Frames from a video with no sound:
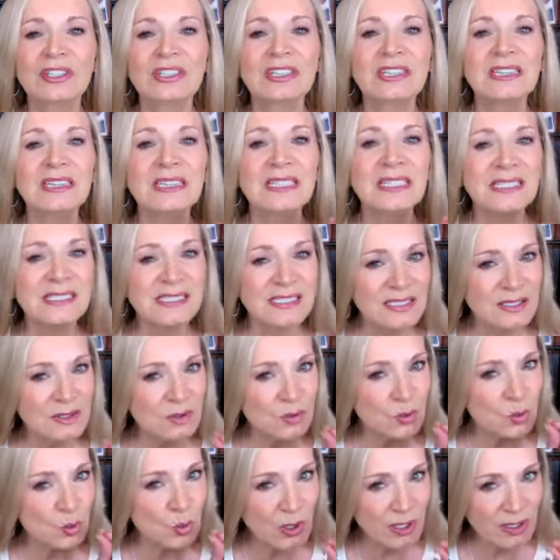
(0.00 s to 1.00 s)

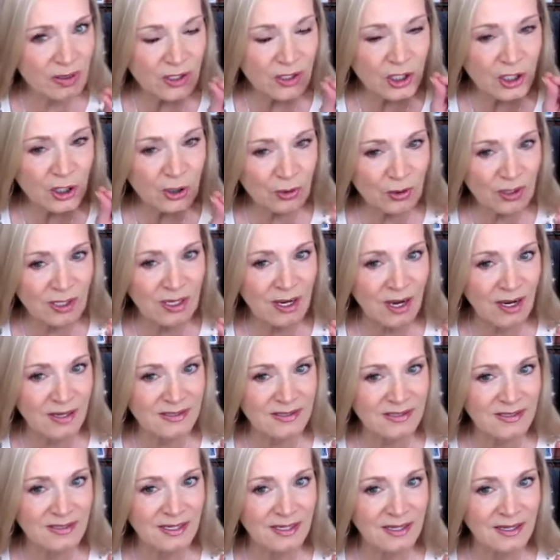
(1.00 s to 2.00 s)
listen with
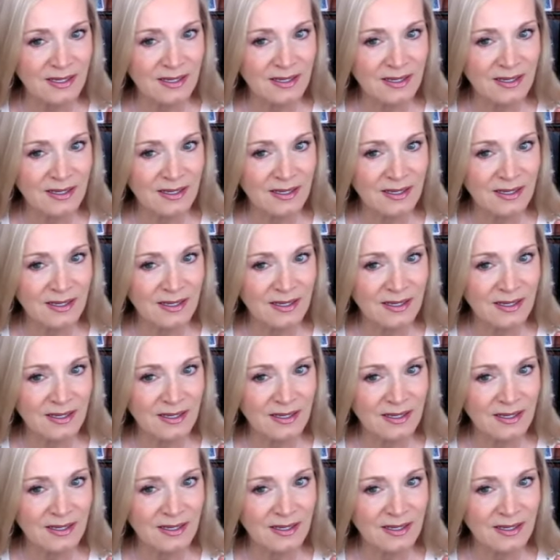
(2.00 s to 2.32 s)
curiosity